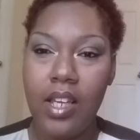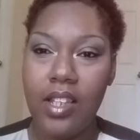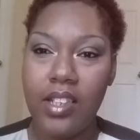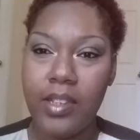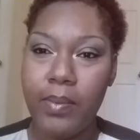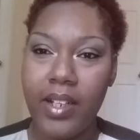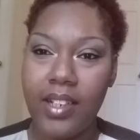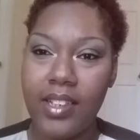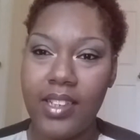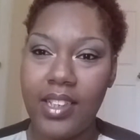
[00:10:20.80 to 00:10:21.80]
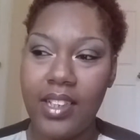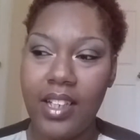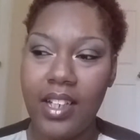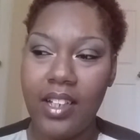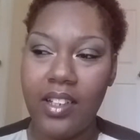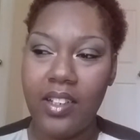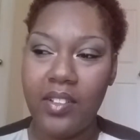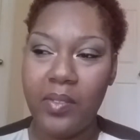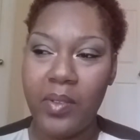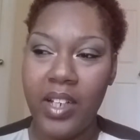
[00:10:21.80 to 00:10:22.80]
in this pregnancy. Like,
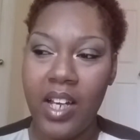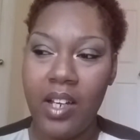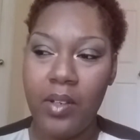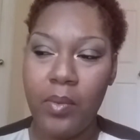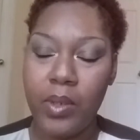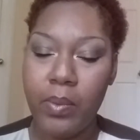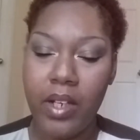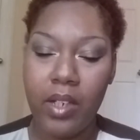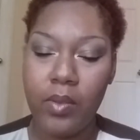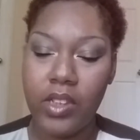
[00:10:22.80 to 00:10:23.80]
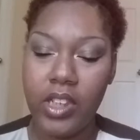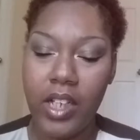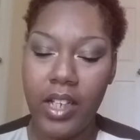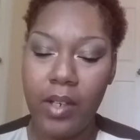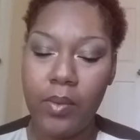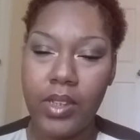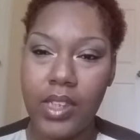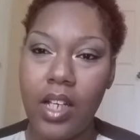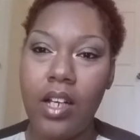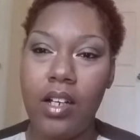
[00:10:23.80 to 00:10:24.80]
when I was pregnant with Jade, I was